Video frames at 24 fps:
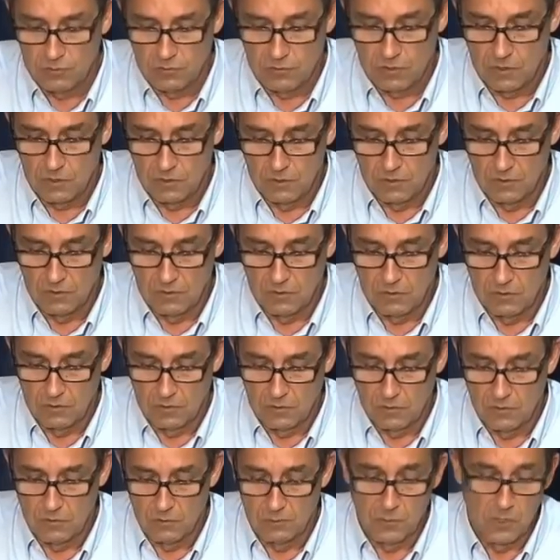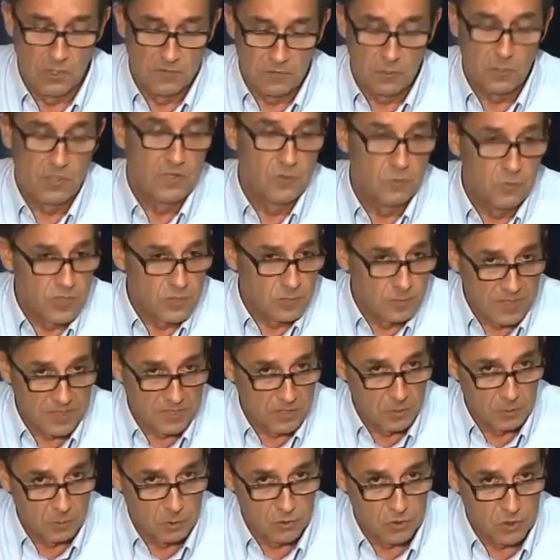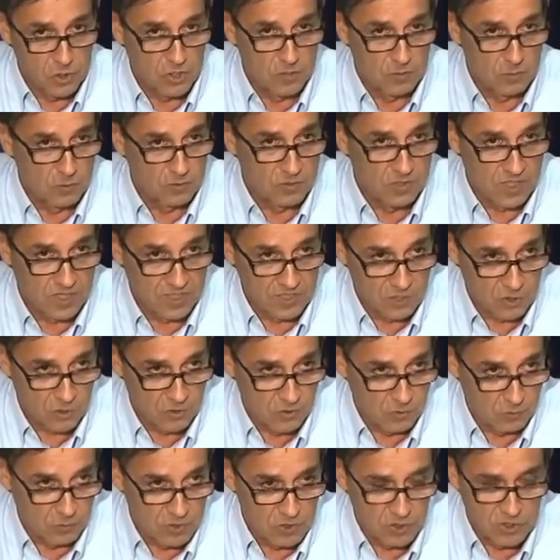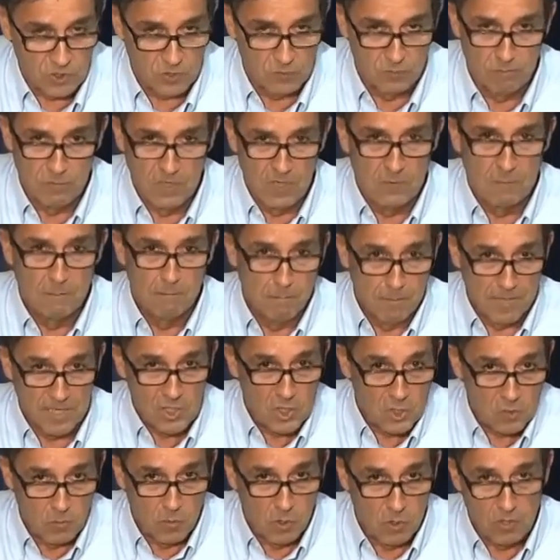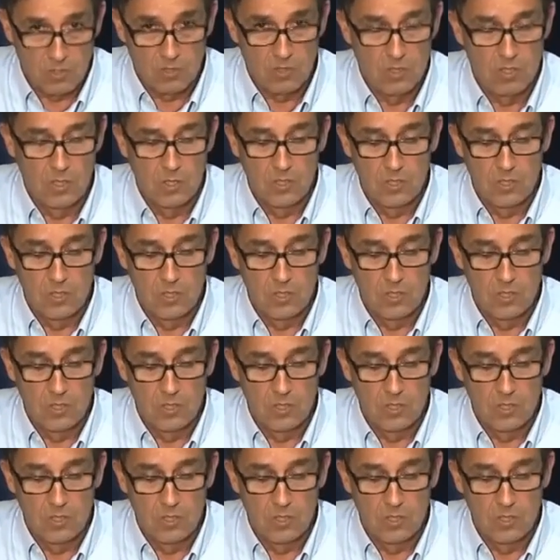a perfectly respectable German culture, which is much more